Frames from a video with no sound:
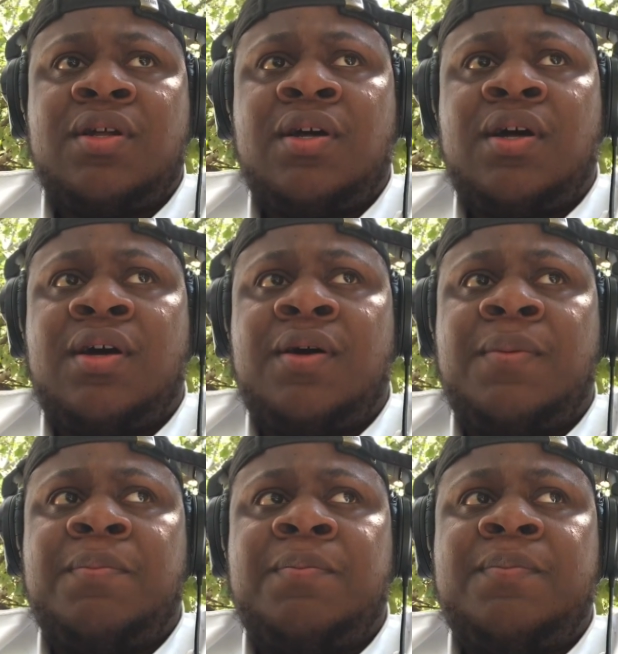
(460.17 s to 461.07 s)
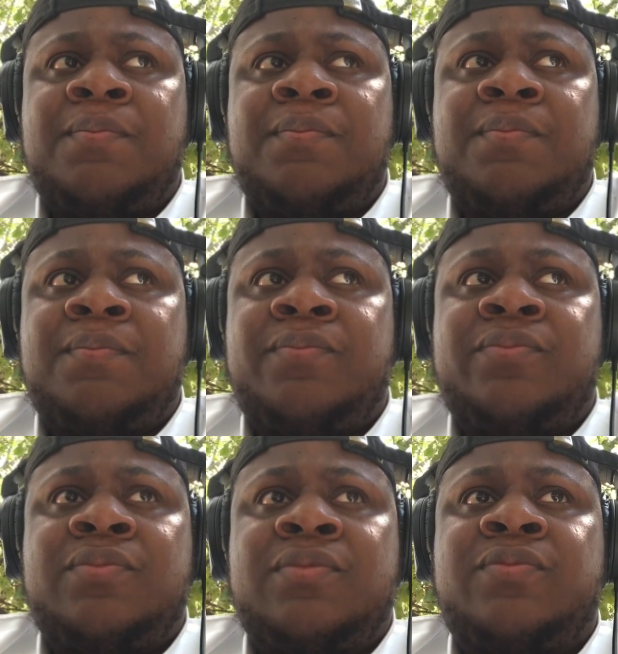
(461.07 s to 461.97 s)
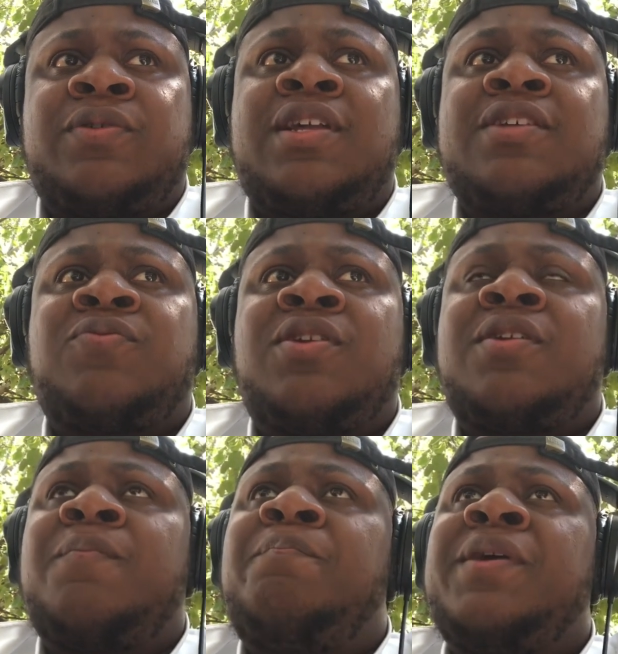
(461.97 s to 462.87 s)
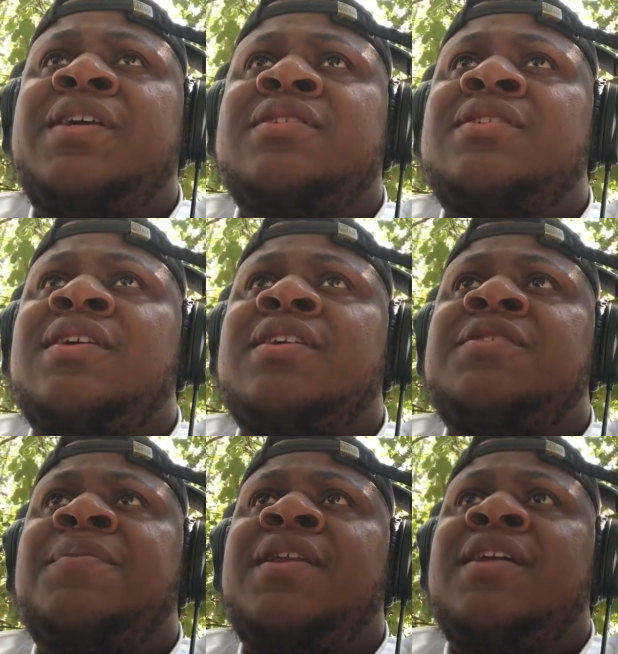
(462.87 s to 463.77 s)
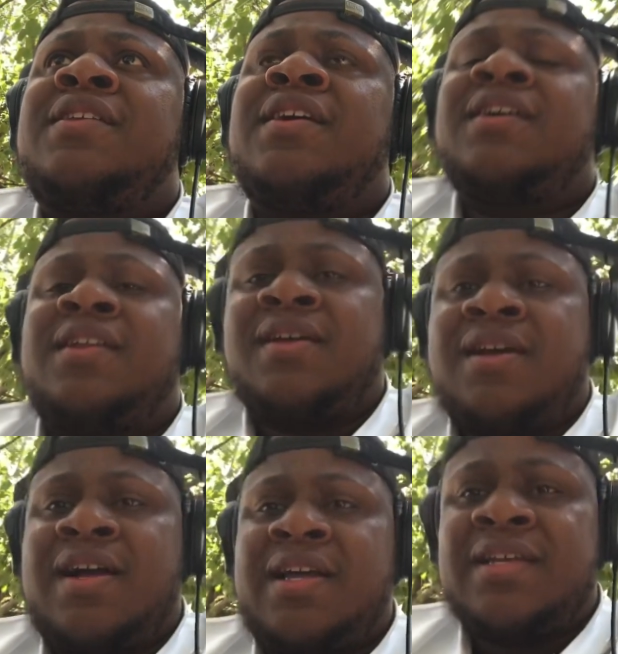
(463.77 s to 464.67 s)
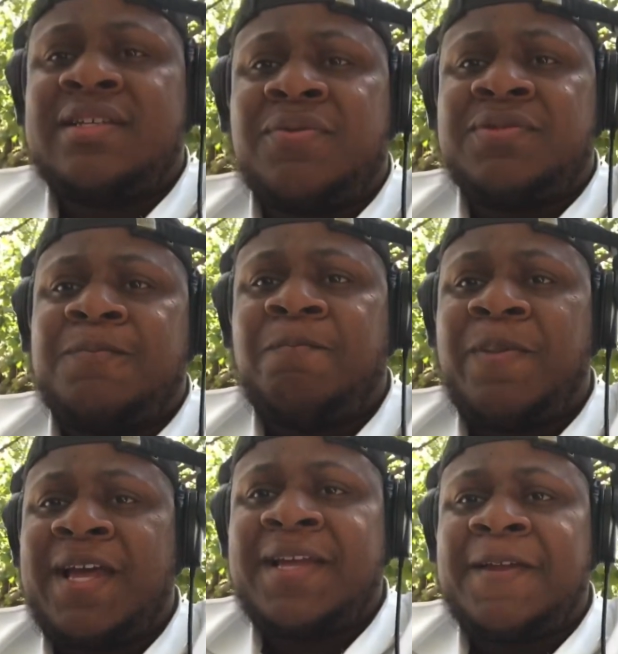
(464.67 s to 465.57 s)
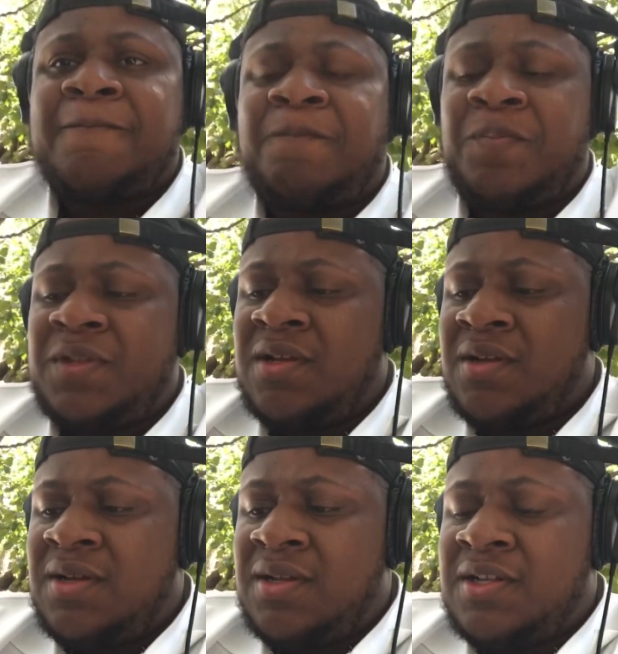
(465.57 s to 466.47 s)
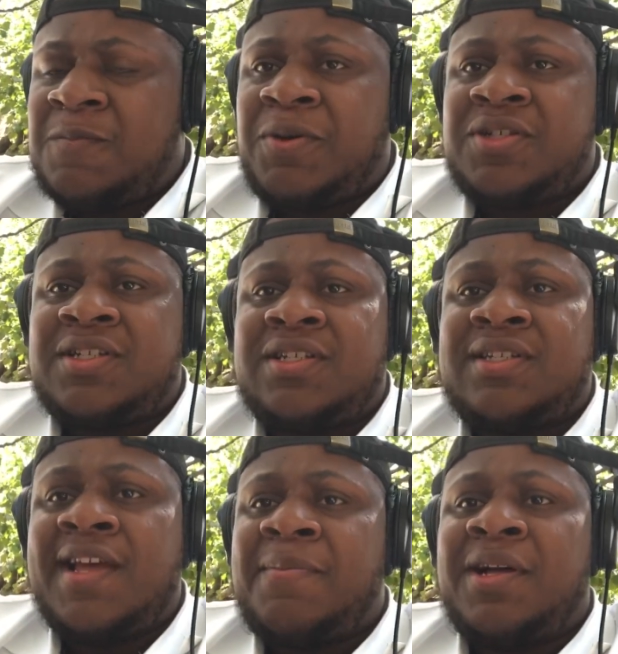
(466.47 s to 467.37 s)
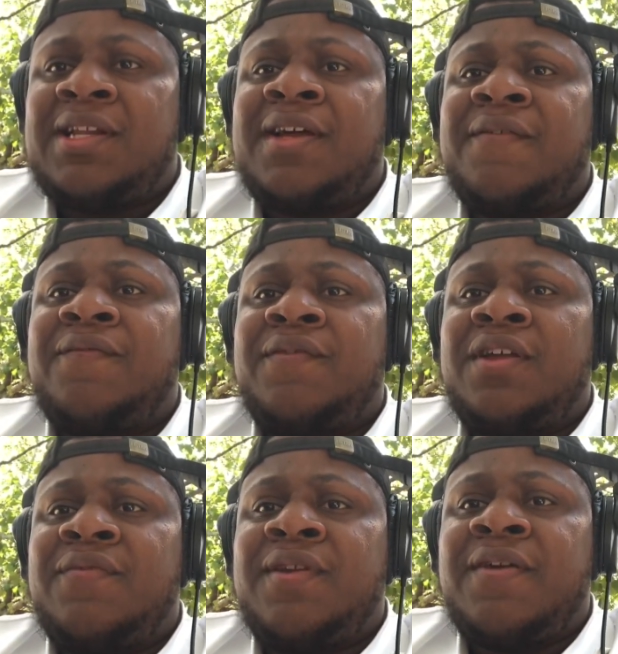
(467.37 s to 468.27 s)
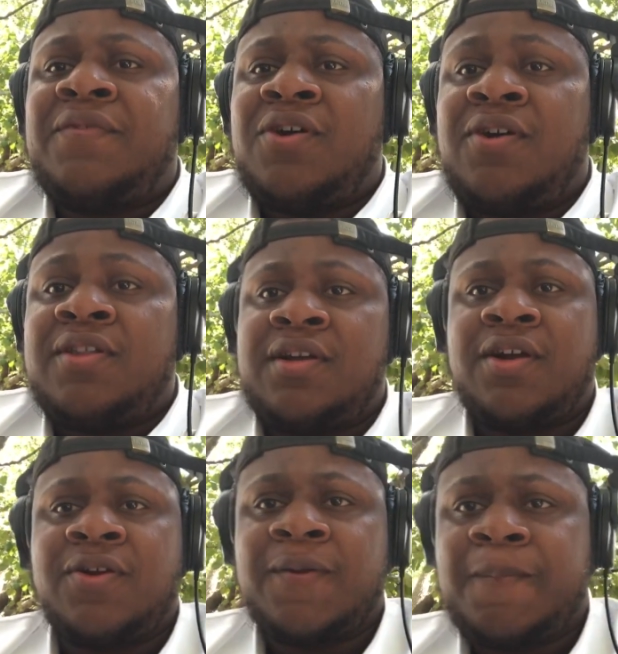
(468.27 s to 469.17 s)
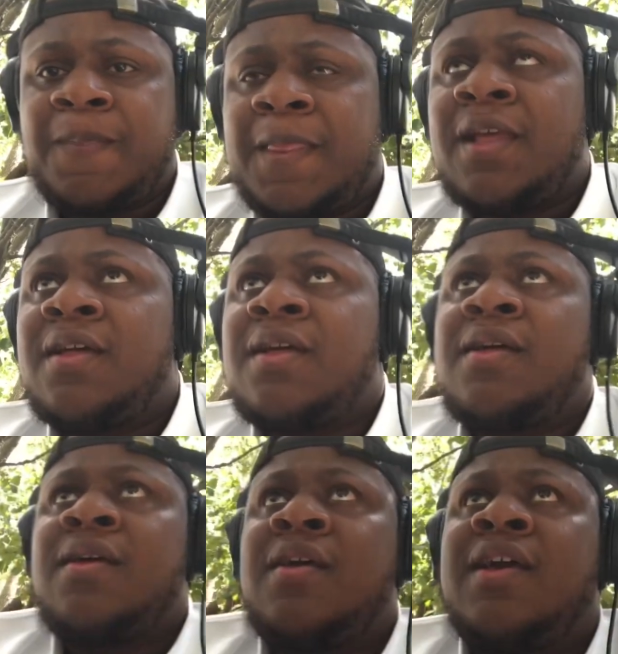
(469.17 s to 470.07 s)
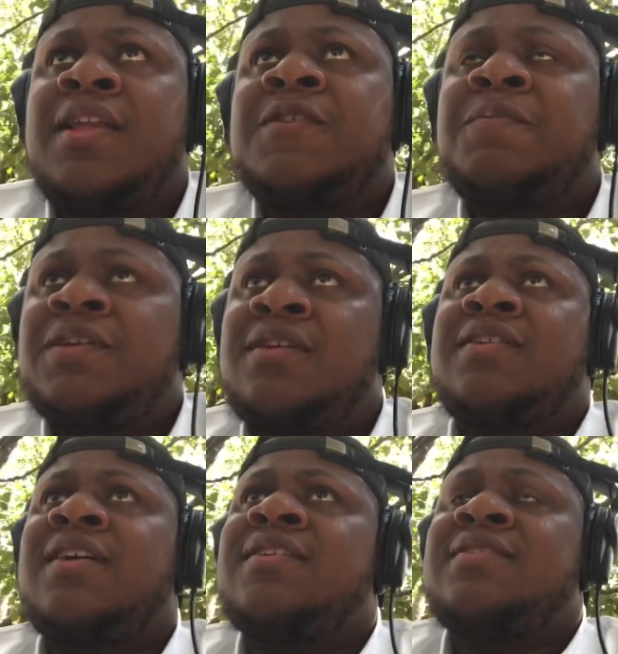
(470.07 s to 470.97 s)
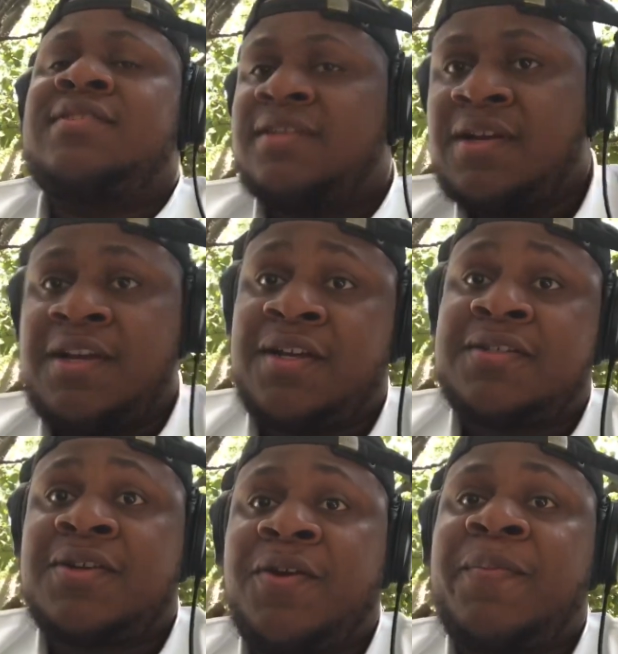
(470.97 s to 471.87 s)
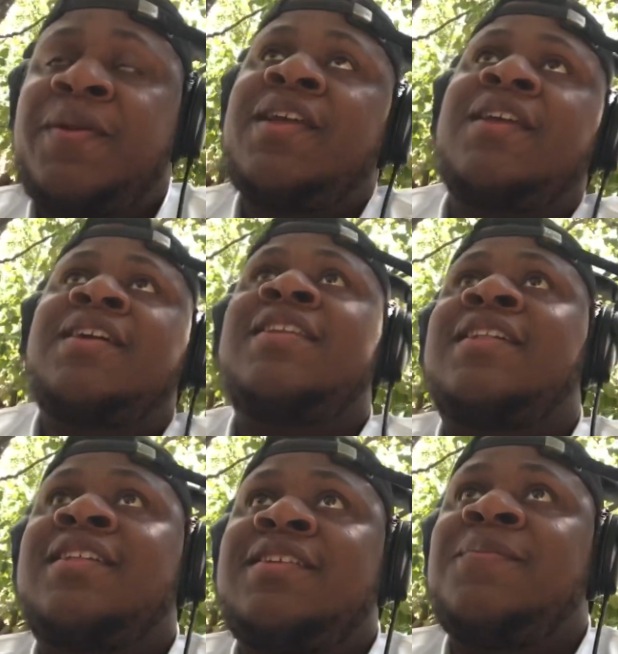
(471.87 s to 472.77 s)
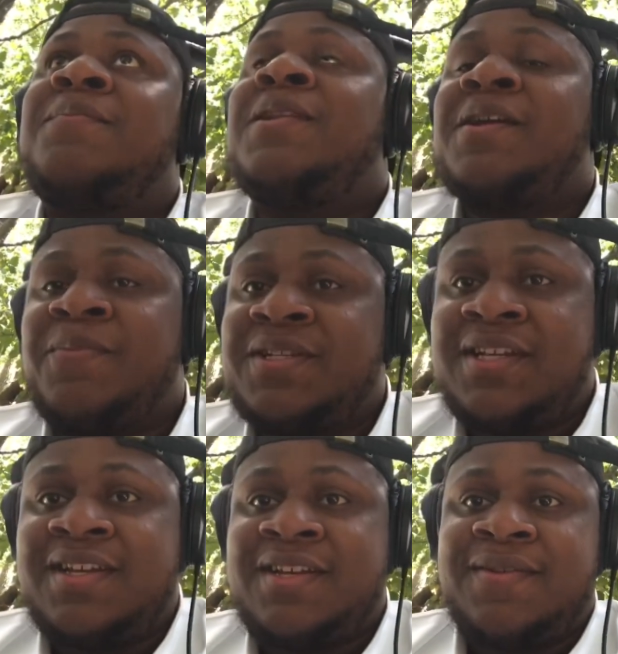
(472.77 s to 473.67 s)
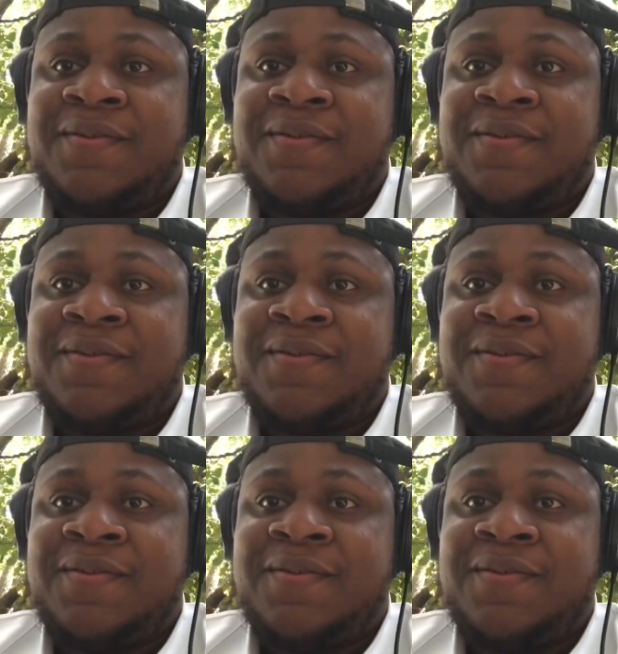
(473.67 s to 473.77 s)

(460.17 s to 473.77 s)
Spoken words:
Um, but that's one of the biggest things, man, I did. I guess I was begging this person to stay in my life, even after all the hurt. And it's because it's going to be connected to my number 10.